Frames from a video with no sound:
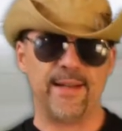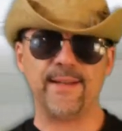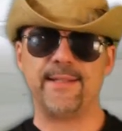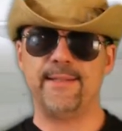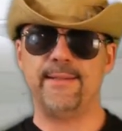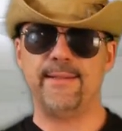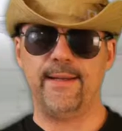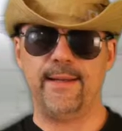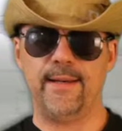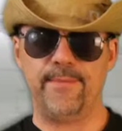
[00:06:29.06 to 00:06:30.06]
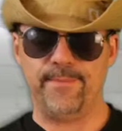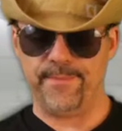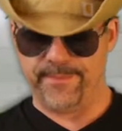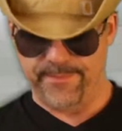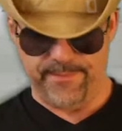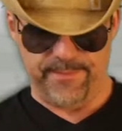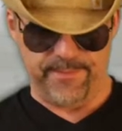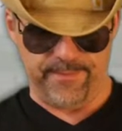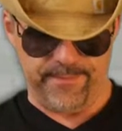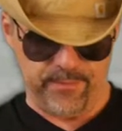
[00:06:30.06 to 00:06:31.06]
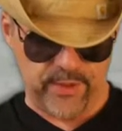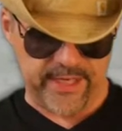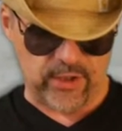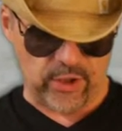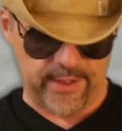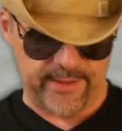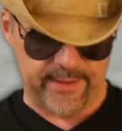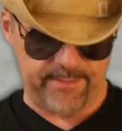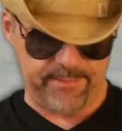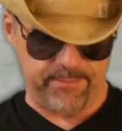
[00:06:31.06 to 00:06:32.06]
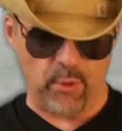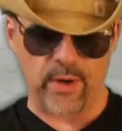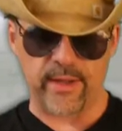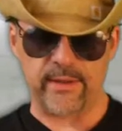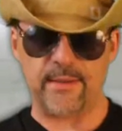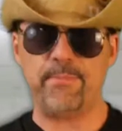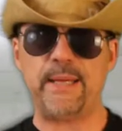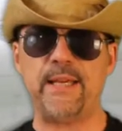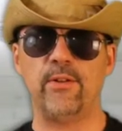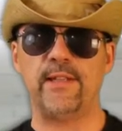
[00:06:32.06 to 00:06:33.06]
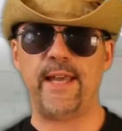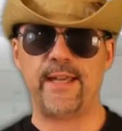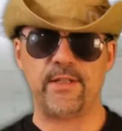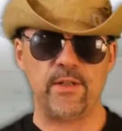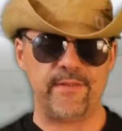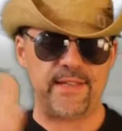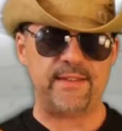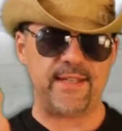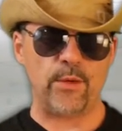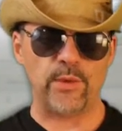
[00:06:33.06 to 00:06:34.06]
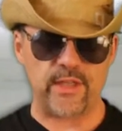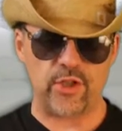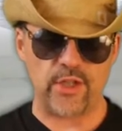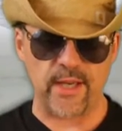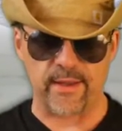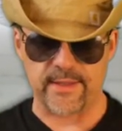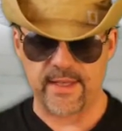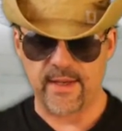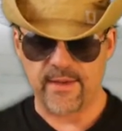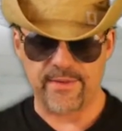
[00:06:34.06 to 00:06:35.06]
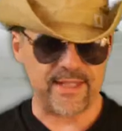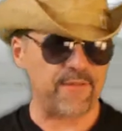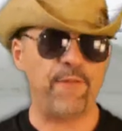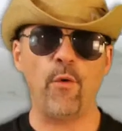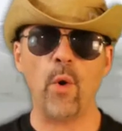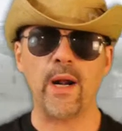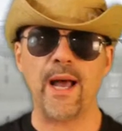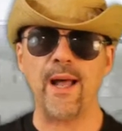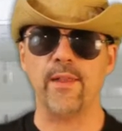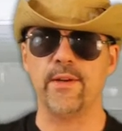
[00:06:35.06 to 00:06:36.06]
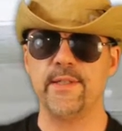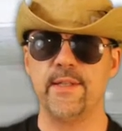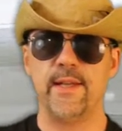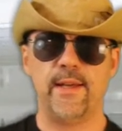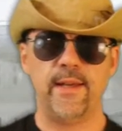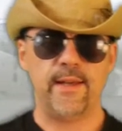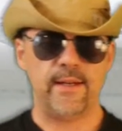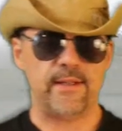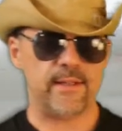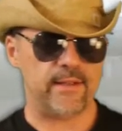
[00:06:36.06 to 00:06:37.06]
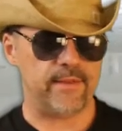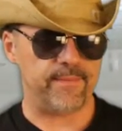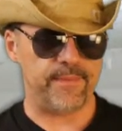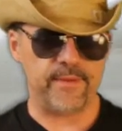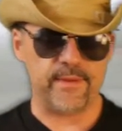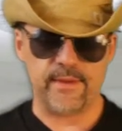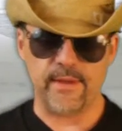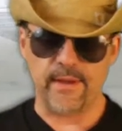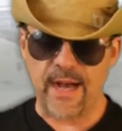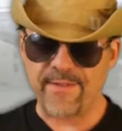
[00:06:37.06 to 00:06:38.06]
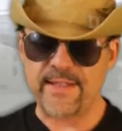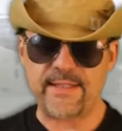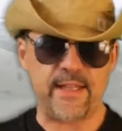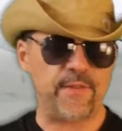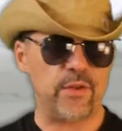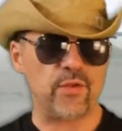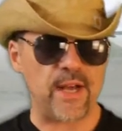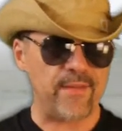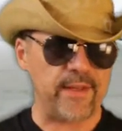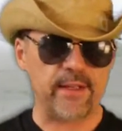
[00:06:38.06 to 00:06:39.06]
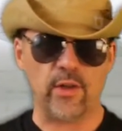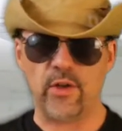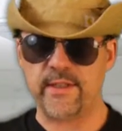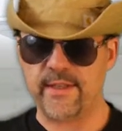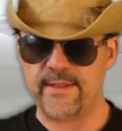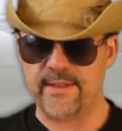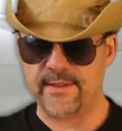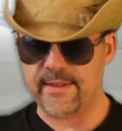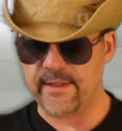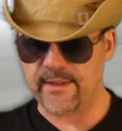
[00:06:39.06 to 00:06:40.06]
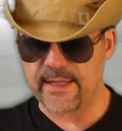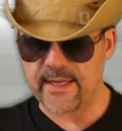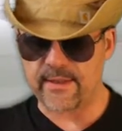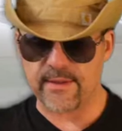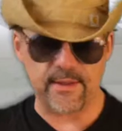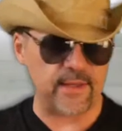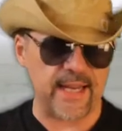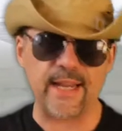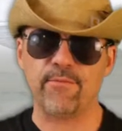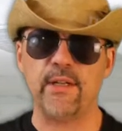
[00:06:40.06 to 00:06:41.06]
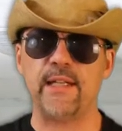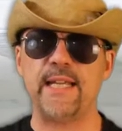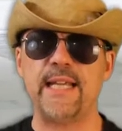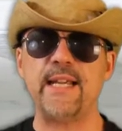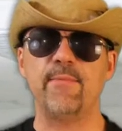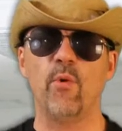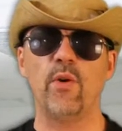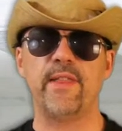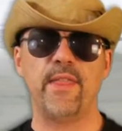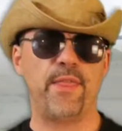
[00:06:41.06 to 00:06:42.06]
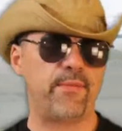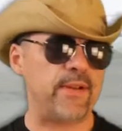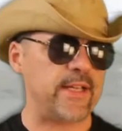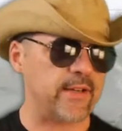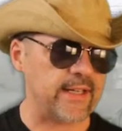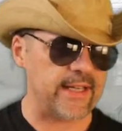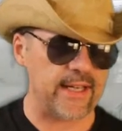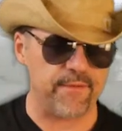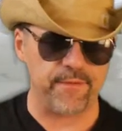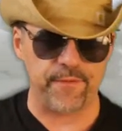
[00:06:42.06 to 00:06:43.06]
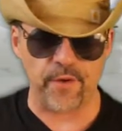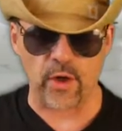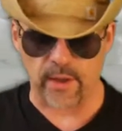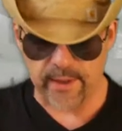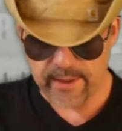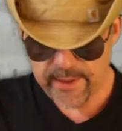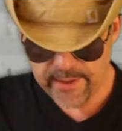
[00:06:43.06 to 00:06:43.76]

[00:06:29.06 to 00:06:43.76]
dozen uh, what do you call it, the boiled and peeled eggs. You don't have to deal with the shells. It's like $4. And it, obviously if you're traveling a long distance and you eat, you can't really eat more than three. You're gonna get full.